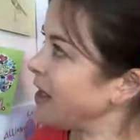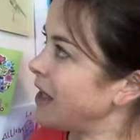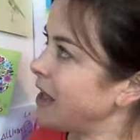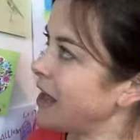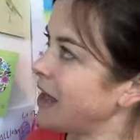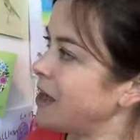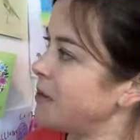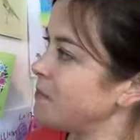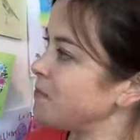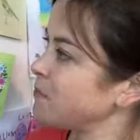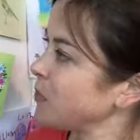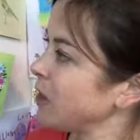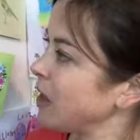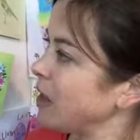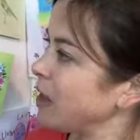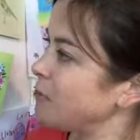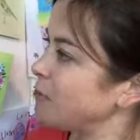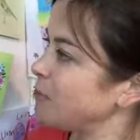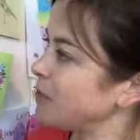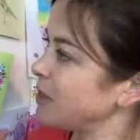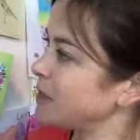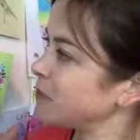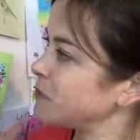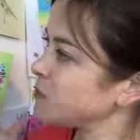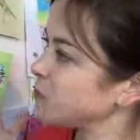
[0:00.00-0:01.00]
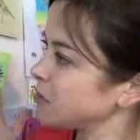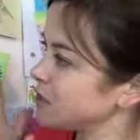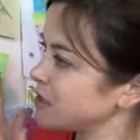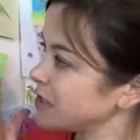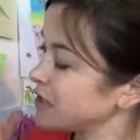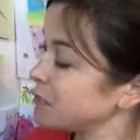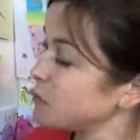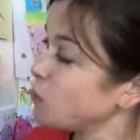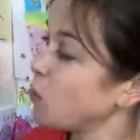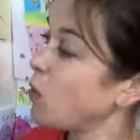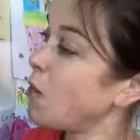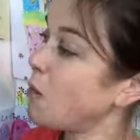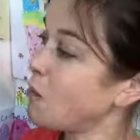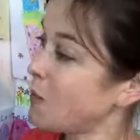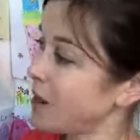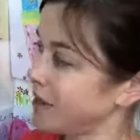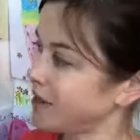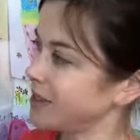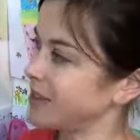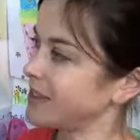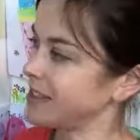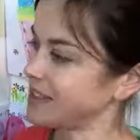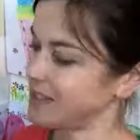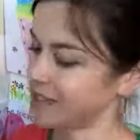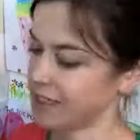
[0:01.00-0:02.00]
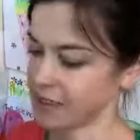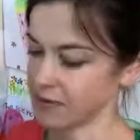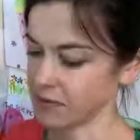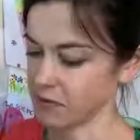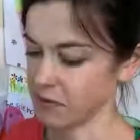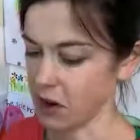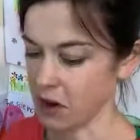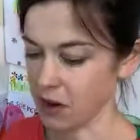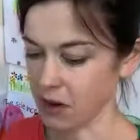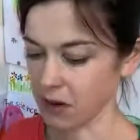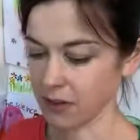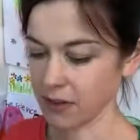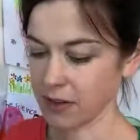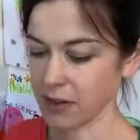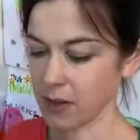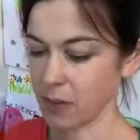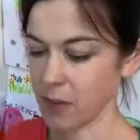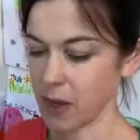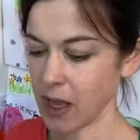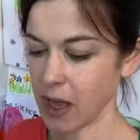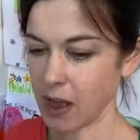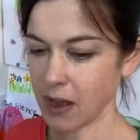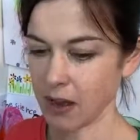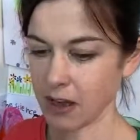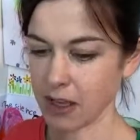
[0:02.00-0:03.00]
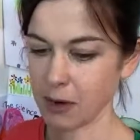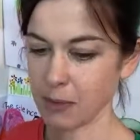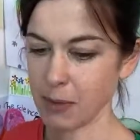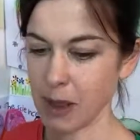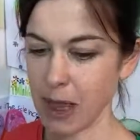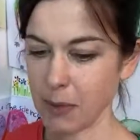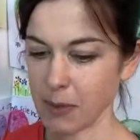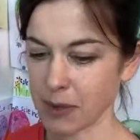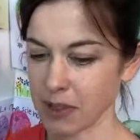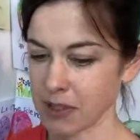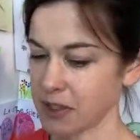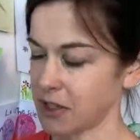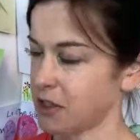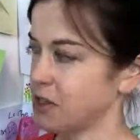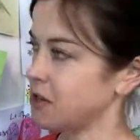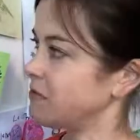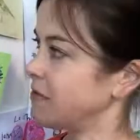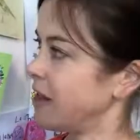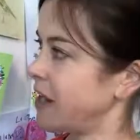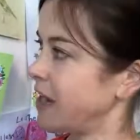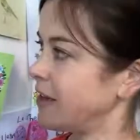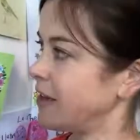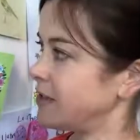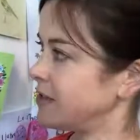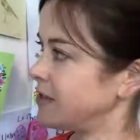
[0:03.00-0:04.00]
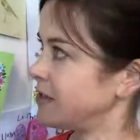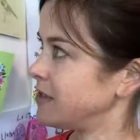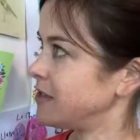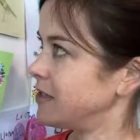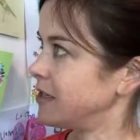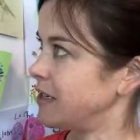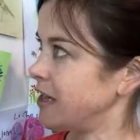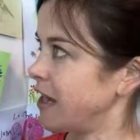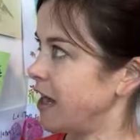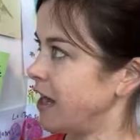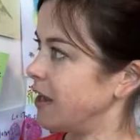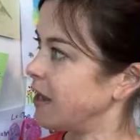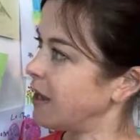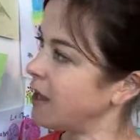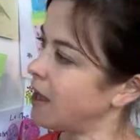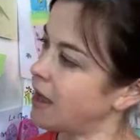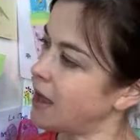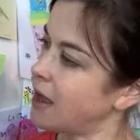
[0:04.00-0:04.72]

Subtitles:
But there's one way that this is wrong that we are going to be able to correct today.